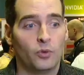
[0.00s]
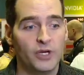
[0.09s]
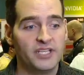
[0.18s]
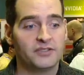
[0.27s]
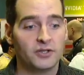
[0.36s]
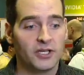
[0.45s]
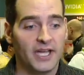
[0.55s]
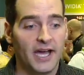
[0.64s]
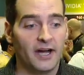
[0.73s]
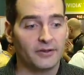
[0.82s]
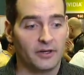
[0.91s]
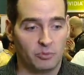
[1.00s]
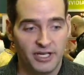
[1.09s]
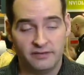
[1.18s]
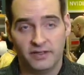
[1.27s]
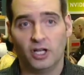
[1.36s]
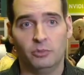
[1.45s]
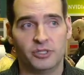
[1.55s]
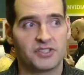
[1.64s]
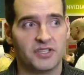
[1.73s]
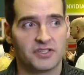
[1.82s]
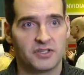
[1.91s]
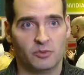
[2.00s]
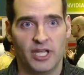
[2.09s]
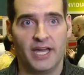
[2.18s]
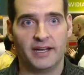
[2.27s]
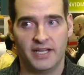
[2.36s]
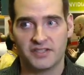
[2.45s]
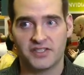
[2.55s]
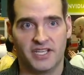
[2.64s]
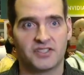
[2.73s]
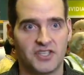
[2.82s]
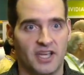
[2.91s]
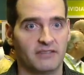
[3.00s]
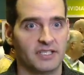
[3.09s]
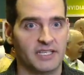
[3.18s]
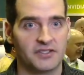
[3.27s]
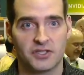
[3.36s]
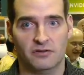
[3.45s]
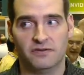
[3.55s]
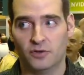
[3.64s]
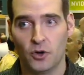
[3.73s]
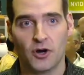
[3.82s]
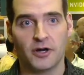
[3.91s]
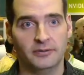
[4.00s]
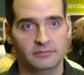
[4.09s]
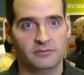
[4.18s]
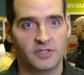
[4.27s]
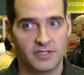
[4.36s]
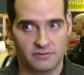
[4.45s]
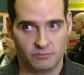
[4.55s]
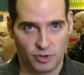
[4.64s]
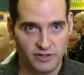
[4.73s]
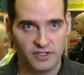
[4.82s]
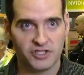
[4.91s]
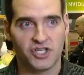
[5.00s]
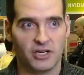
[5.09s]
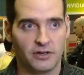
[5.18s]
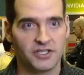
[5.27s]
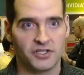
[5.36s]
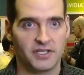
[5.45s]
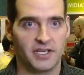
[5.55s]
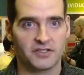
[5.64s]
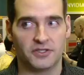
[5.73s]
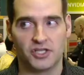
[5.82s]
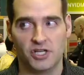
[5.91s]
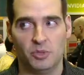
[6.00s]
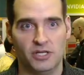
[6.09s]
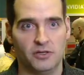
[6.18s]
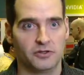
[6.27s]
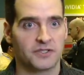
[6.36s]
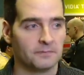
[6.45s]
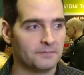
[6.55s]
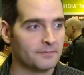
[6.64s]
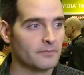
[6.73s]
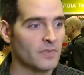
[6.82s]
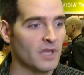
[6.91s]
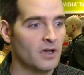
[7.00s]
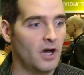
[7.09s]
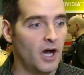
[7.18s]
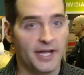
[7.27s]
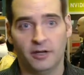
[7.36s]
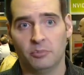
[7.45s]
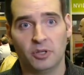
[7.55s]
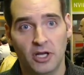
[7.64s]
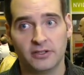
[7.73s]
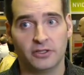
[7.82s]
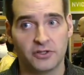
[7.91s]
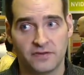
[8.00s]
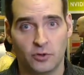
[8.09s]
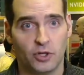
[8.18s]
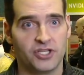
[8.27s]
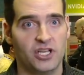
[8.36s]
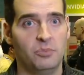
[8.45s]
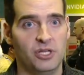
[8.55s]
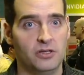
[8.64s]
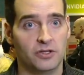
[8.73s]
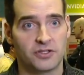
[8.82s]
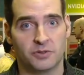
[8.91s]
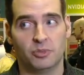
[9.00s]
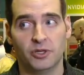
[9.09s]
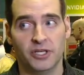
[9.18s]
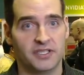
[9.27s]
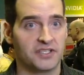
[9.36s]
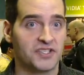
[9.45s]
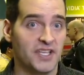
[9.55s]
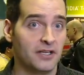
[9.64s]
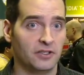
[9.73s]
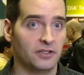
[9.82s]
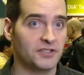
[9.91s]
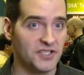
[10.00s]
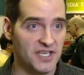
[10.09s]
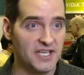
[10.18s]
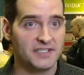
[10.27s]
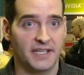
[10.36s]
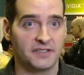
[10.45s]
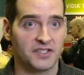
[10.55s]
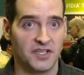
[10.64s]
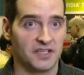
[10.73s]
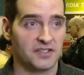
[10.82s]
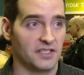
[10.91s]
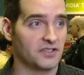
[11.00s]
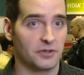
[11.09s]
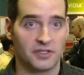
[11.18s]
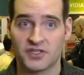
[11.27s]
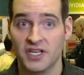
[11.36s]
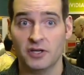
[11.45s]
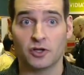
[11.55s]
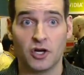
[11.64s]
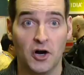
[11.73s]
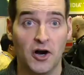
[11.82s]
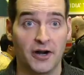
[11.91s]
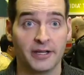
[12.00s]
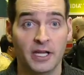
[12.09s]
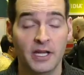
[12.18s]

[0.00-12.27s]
We took out, on my development system, we had an S870, so 4 previous generation Tesla GPUs. I unplugged those 4 GPUs and put in a single C1060, so a single card.